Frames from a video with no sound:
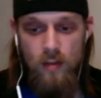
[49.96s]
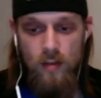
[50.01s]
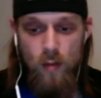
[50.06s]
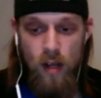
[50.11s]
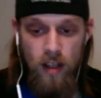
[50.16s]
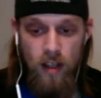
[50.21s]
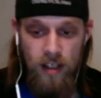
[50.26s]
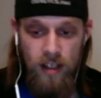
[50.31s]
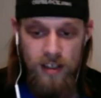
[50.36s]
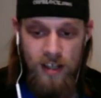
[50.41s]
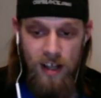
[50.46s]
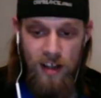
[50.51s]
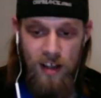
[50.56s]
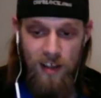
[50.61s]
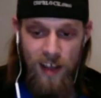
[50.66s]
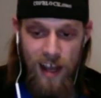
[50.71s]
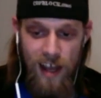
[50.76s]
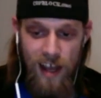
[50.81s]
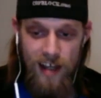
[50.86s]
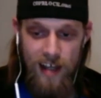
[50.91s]
as well as
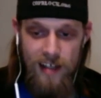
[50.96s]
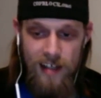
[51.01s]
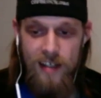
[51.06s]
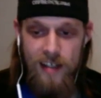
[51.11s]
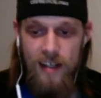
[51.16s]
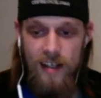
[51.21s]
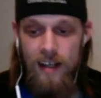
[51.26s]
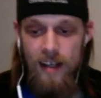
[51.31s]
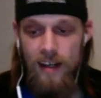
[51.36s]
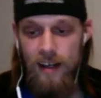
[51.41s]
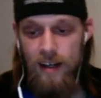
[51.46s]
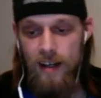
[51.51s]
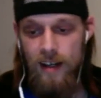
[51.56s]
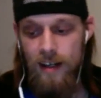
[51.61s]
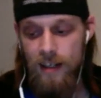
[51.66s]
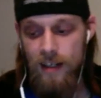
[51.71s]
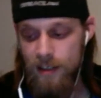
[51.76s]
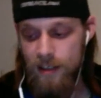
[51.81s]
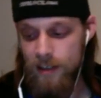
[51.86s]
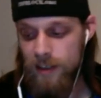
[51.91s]
all that,
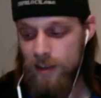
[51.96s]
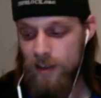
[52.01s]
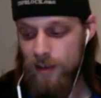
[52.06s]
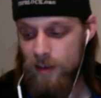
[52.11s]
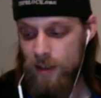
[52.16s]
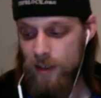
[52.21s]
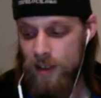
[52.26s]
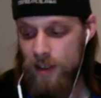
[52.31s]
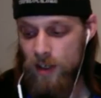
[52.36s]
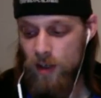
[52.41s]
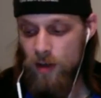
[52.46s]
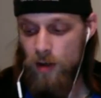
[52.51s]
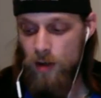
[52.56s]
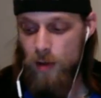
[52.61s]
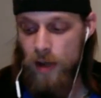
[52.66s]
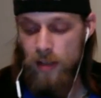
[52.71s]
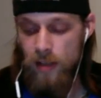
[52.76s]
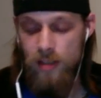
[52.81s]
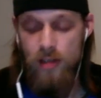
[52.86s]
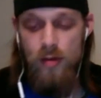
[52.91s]
uh, you
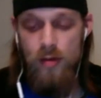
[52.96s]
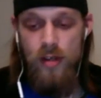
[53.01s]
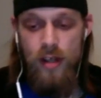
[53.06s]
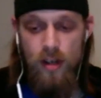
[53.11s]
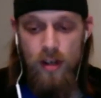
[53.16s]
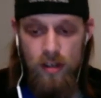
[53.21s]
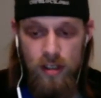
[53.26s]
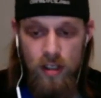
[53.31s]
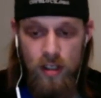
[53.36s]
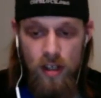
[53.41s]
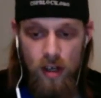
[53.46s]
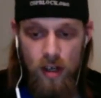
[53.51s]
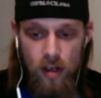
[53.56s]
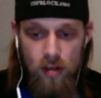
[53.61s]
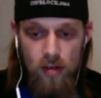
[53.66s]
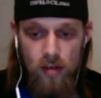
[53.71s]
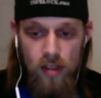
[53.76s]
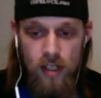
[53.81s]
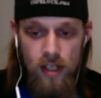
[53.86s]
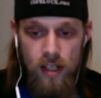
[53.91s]
know, about two years
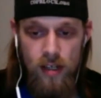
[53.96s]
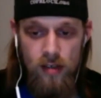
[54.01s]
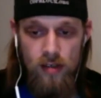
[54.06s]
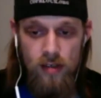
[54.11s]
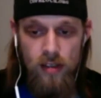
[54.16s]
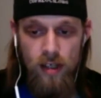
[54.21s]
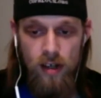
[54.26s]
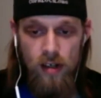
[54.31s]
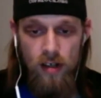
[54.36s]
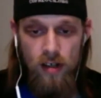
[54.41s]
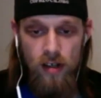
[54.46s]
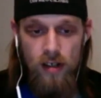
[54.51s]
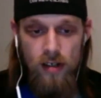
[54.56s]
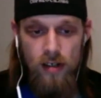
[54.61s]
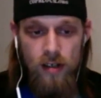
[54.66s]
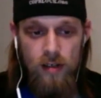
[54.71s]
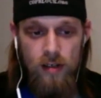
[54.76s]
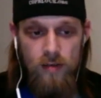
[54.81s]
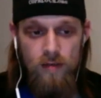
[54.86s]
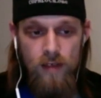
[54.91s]
ago, Deo
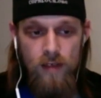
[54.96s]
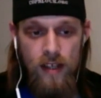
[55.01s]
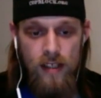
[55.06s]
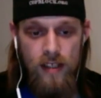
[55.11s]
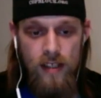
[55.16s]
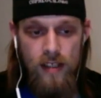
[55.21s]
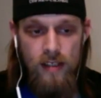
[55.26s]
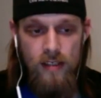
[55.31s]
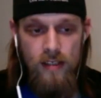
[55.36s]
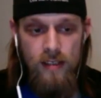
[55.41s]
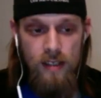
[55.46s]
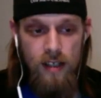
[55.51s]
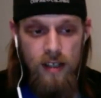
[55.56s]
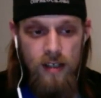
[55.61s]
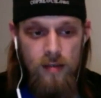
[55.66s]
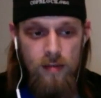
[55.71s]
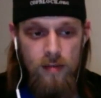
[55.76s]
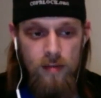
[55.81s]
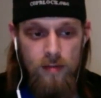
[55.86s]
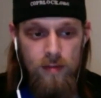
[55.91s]
started facing
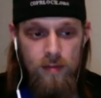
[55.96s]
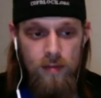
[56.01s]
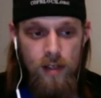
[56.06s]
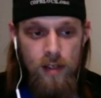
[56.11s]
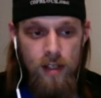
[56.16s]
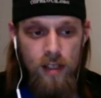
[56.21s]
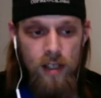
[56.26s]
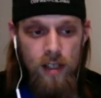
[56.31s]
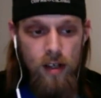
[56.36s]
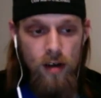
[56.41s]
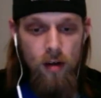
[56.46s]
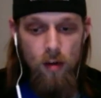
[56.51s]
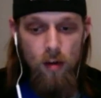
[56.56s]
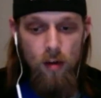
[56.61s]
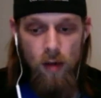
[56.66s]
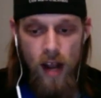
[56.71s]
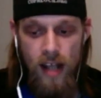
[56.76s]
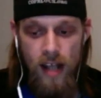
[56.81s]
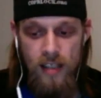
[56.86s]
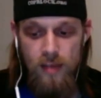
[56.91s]
some clear
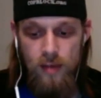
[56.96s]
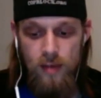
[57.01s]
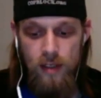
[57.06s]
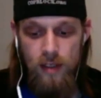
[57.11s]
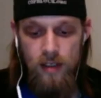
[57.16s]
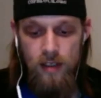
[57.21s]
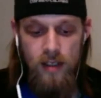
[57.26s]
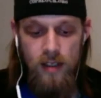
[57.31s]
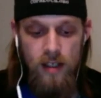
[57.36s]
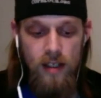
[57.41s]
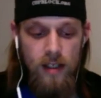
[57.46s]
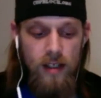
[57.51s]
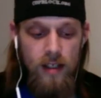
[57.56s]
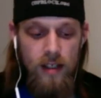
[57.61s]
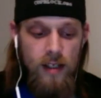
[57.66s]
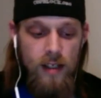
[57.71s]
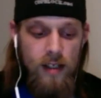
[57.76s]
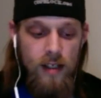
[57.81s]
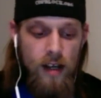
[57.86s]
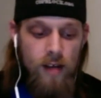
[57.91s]
harassment
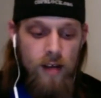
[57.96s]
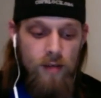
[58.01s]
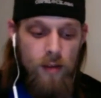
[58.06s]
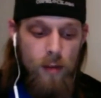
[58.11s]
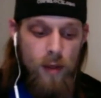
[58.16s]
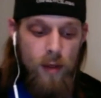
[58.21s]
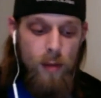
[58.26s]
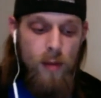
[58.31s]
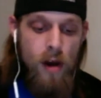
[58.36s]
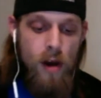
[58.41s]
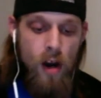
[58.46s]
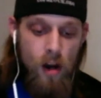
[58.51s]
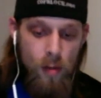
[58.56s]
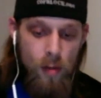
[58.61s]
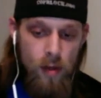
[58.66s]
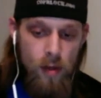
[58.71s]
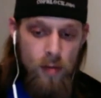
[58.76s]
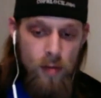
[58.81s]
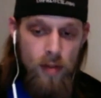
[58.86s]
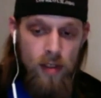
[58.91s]
uh, from the
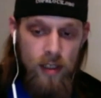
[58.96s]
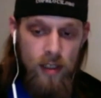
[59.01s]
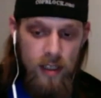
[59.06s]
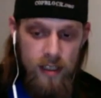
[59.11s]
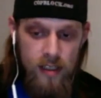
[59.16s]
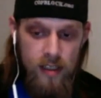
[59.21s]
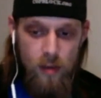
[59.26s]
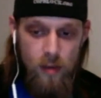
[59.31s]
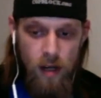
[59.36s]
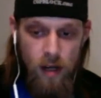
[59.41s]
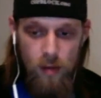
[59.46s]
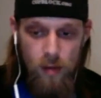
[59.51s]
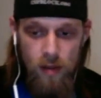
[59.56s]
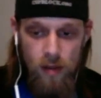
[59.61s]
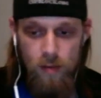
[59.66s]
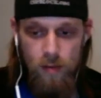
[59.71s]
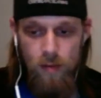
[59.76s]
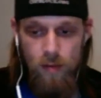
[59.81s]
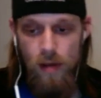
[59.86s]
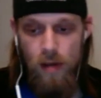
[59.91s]
Parma Police
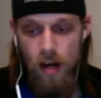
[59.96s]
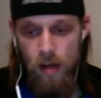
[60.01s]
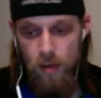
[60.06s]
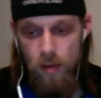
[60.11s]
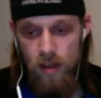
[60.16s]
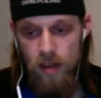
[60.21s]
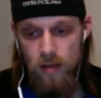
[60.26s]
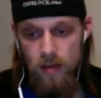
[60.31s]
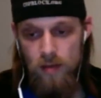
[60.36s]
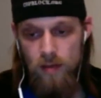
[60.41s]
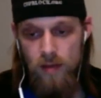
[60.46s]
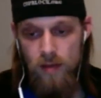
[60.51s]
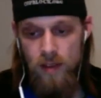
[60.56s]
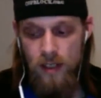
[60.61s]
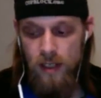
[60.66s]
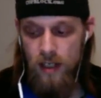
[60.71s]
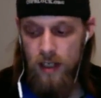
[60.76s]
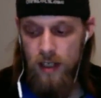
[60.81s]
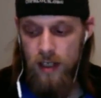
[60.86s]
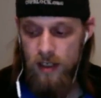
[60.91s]
Department, Parma,
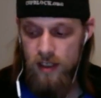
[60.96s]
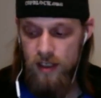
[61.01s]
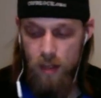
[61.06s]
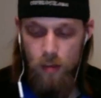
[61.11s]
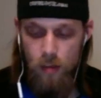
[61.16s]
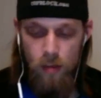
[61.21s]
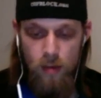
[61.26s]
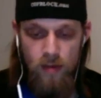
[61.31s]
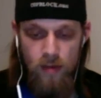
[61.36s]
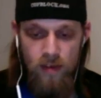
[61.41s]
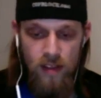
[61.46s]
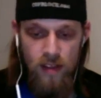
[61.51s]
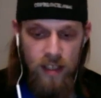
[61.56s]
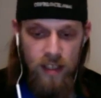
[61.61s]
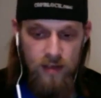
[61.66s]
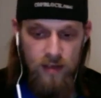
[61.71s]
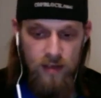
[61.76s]
the uh, suburb of